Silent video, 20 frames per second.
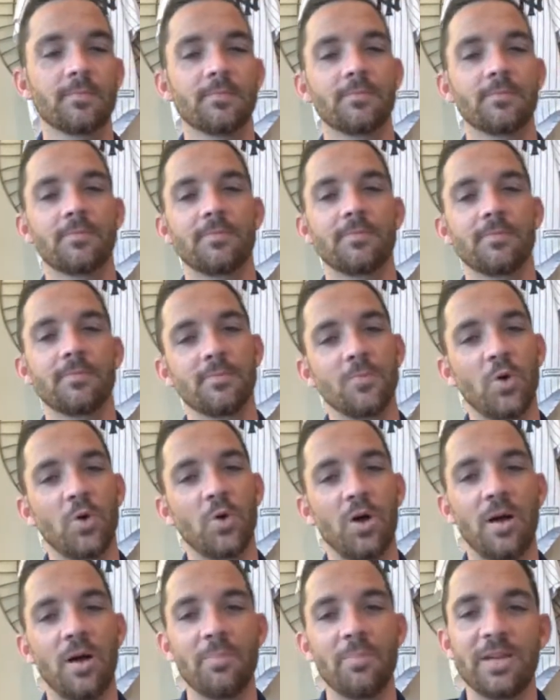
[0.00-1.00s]
Well, I mean,
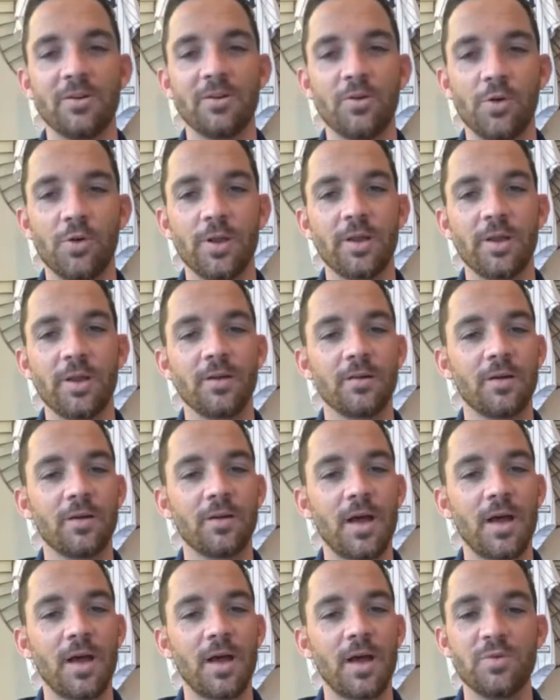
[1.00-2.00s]
who did you
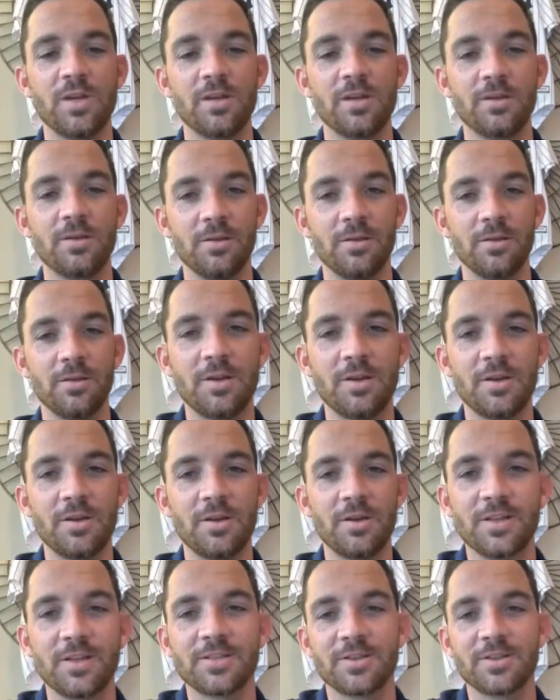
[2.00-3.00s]
did your research
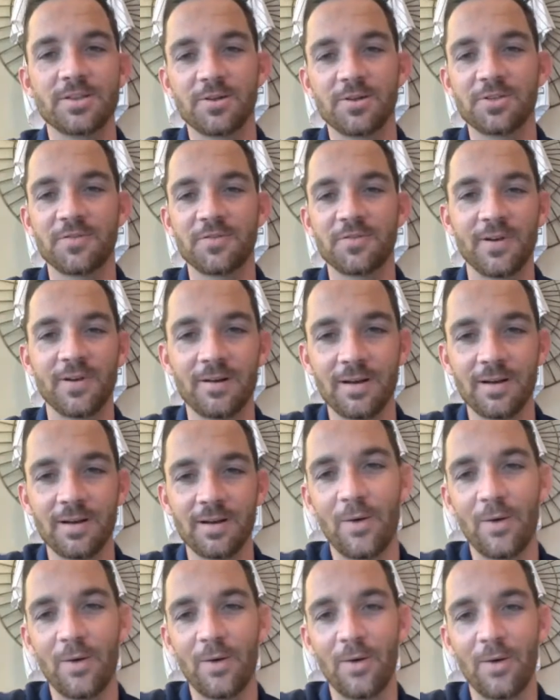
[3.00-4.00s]
for however long you
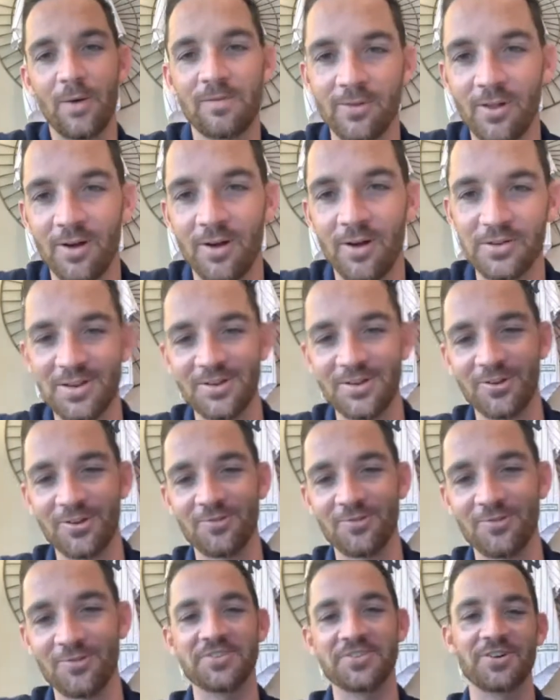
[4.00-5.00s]
did your research. So
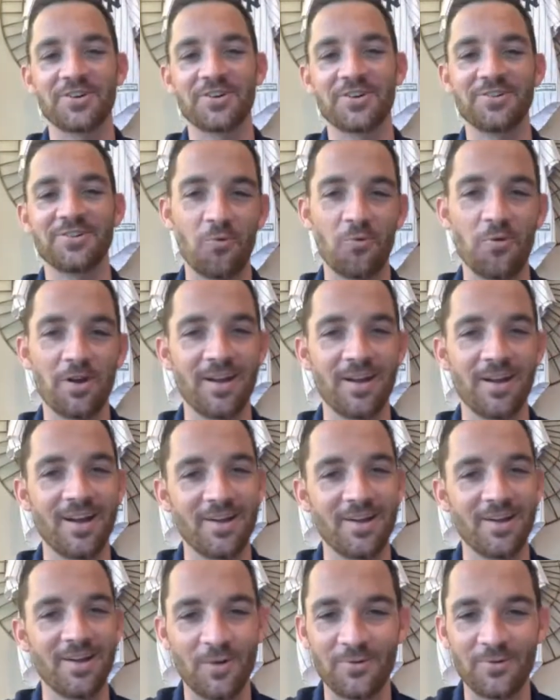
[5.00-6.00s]
what was
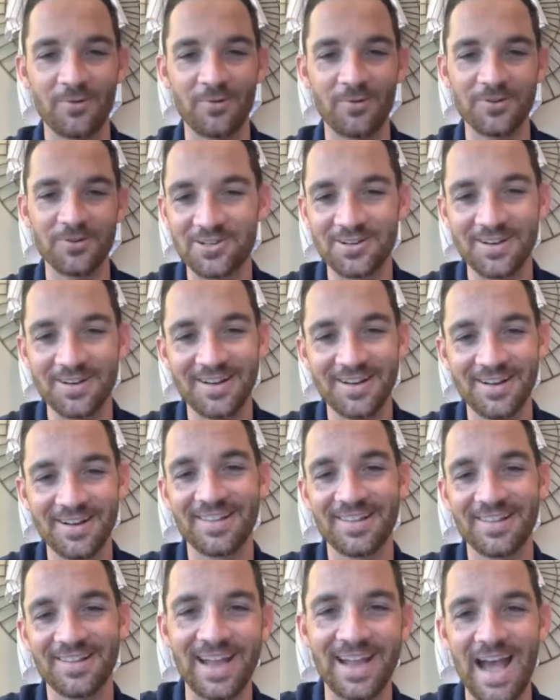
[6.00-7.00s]
your after
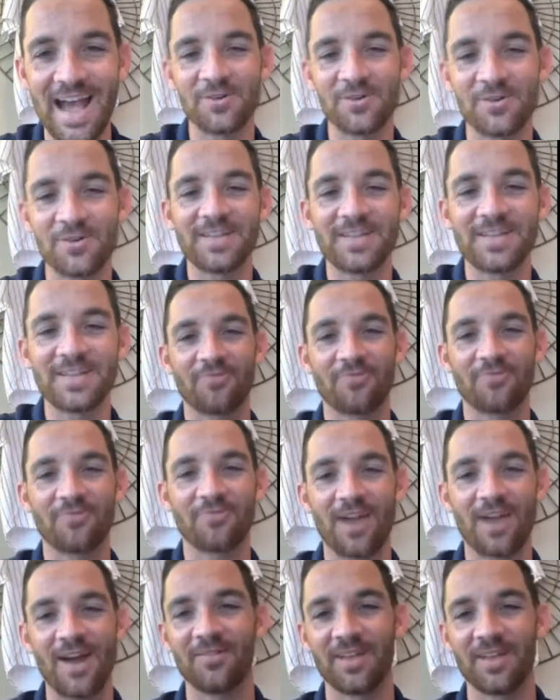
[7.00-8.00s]
10th round,
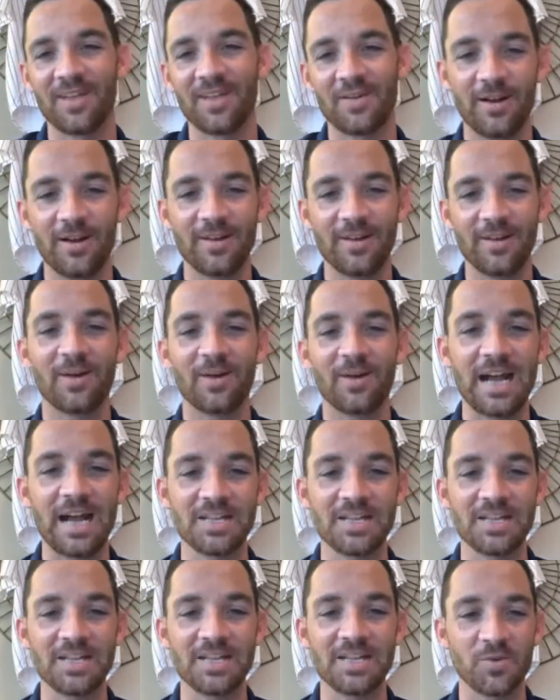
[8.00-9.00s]
what guys were you looking
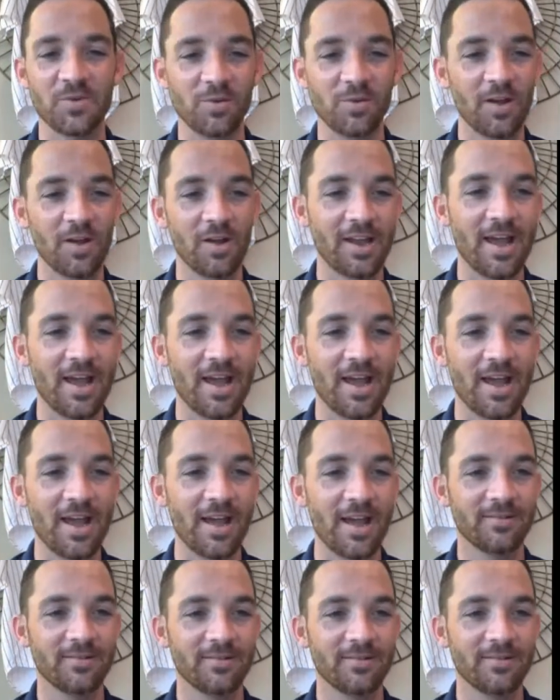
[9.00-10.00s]
at,
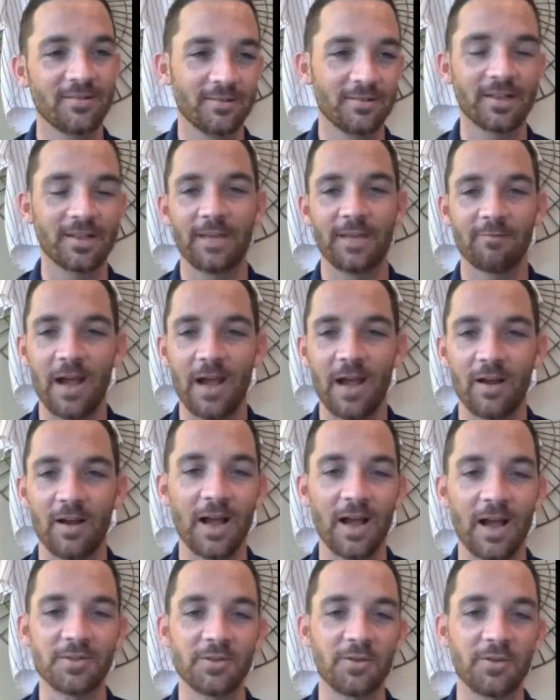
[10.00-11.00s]
late round guys who you think are
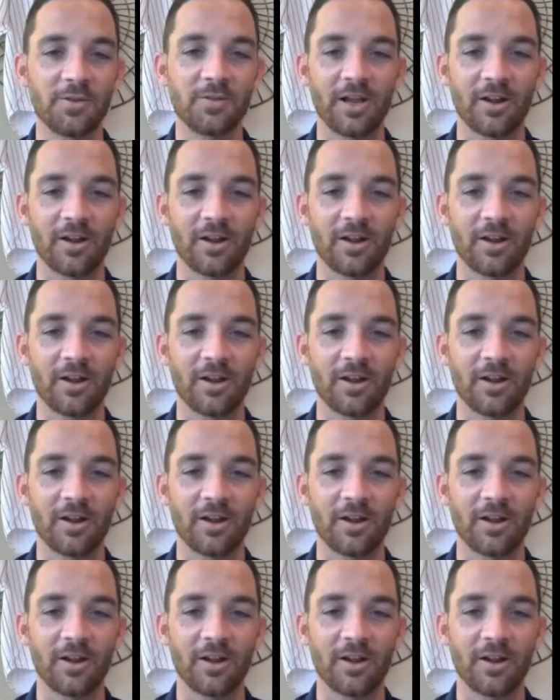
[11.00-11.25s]
gonna